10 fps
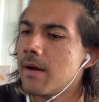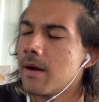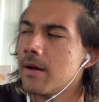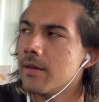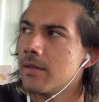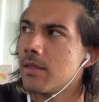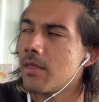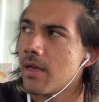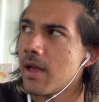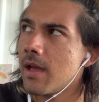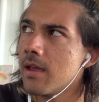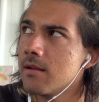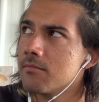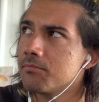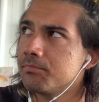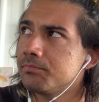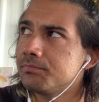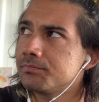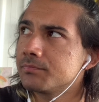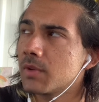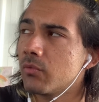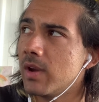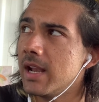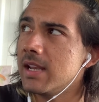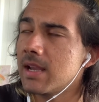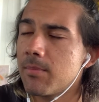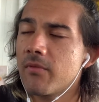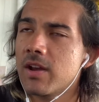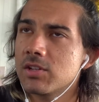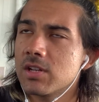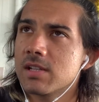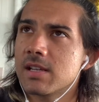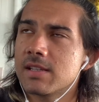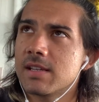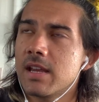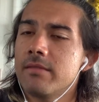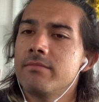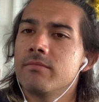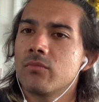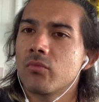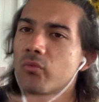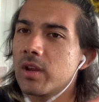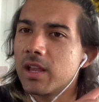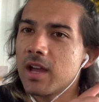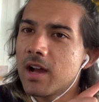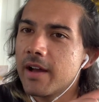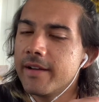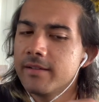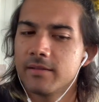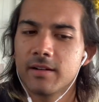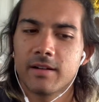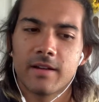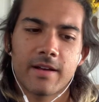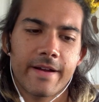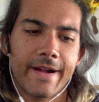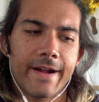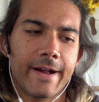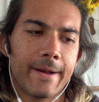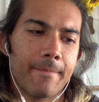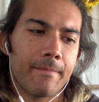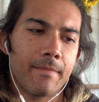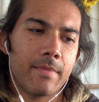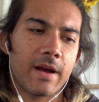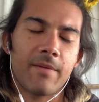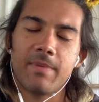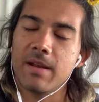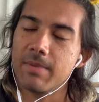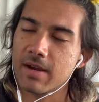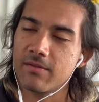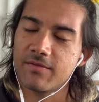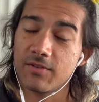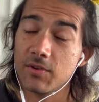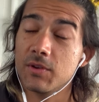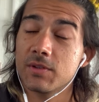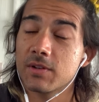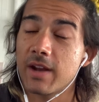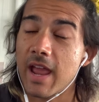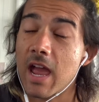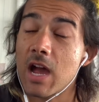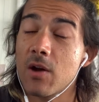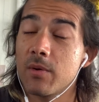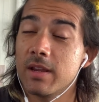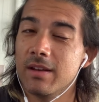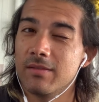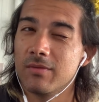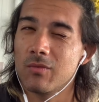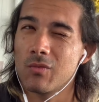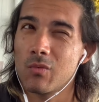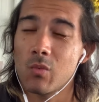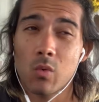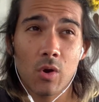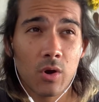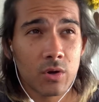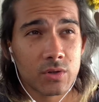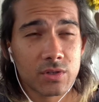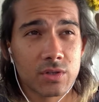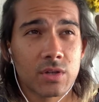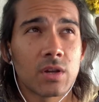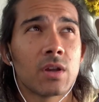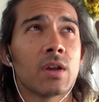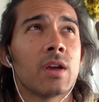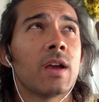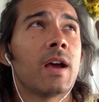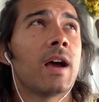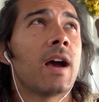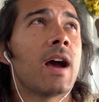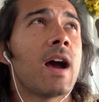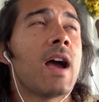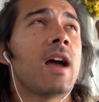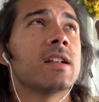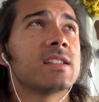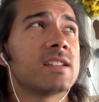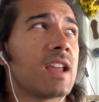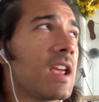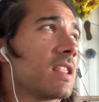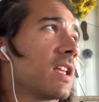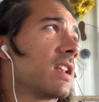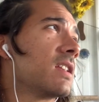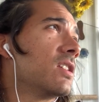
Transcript: than that, reading deprivation, as I said, really hard. I've been a bit confused on how it works. I understand that,